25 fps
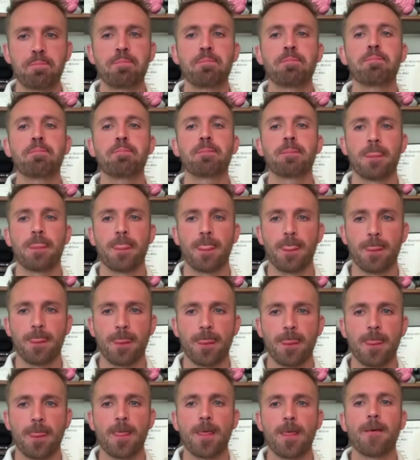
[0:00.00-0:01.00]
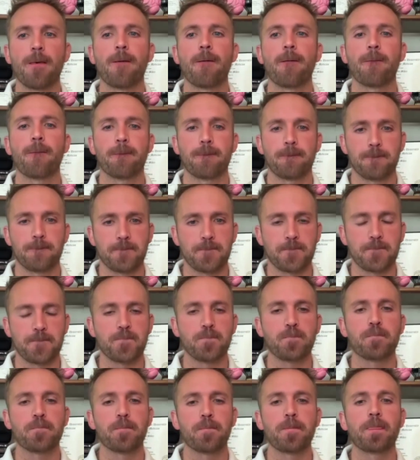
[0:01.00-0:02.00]
That's why your hands and your
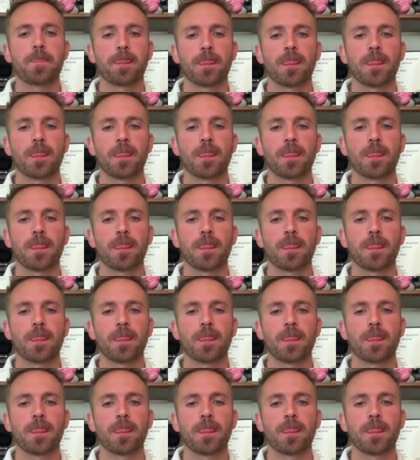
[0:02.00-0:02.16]
feet swell up